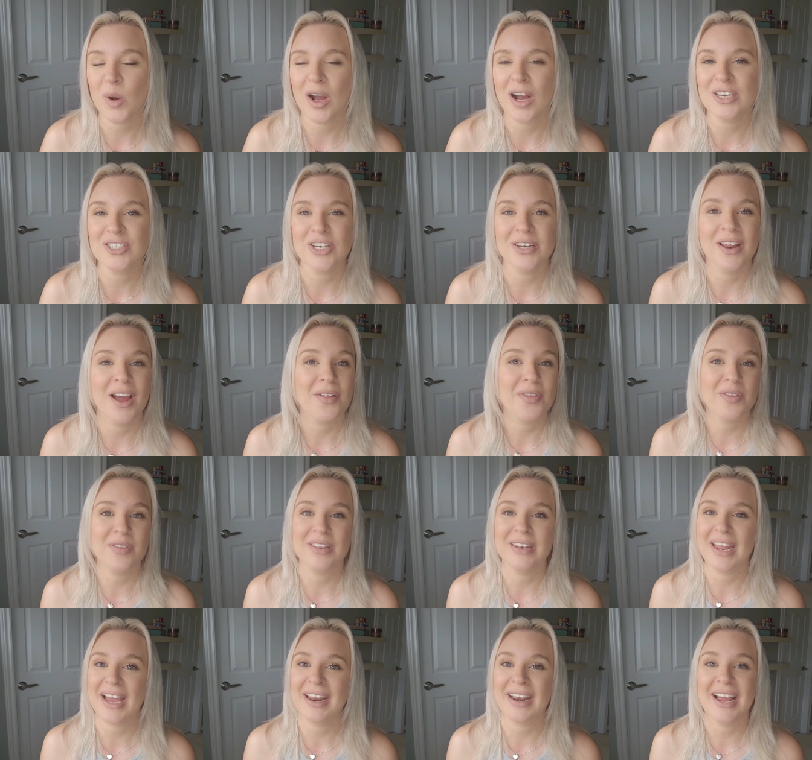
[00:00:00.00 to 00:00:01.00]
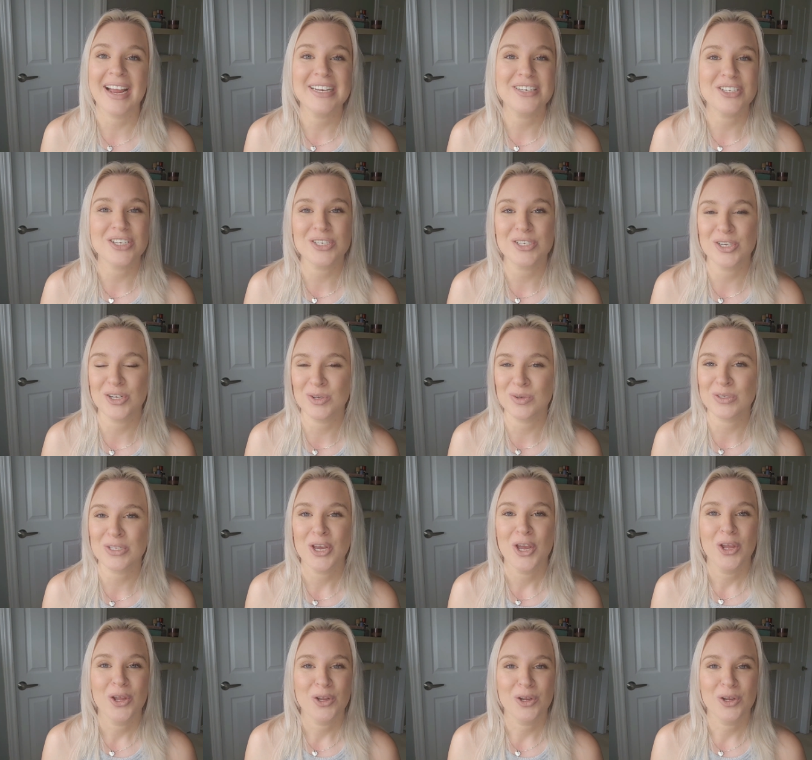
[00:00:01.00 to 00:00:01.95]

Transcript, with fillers: wash. And other than that, I just use